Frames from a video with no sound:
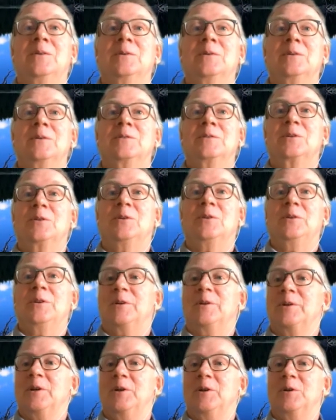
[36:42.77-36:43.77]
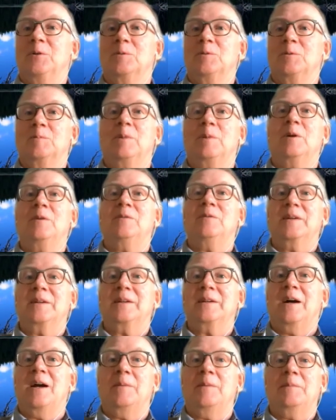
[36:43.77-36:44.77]
solar noon, perfect
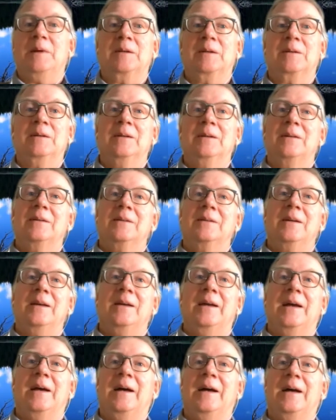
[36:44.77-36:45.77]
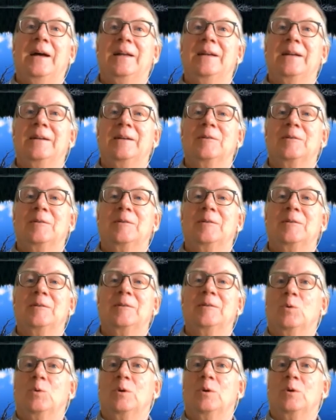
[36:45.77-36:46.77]
timing, and
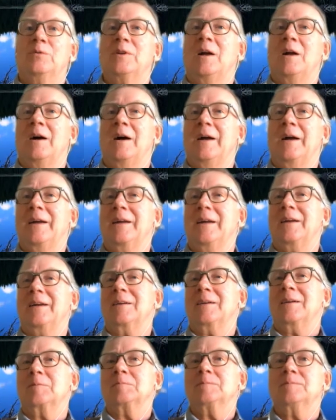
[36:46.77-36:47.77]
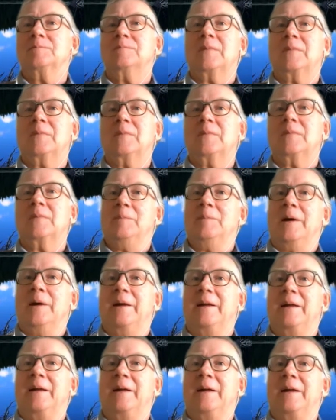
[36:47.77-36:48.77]
we're flying, I don't know, about
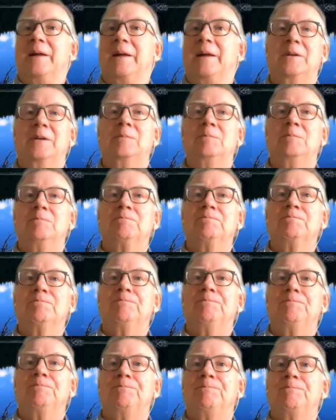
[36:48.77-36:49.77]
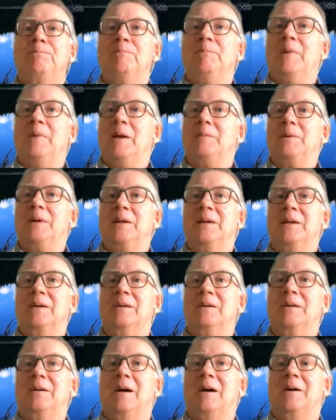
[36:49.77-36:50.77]
100, maybe
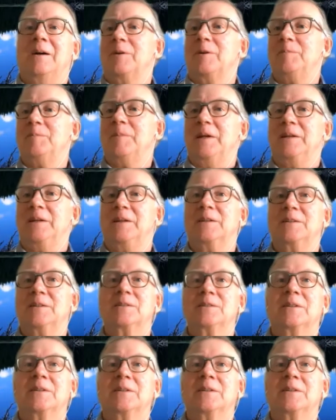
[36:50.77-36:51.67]
100 meters,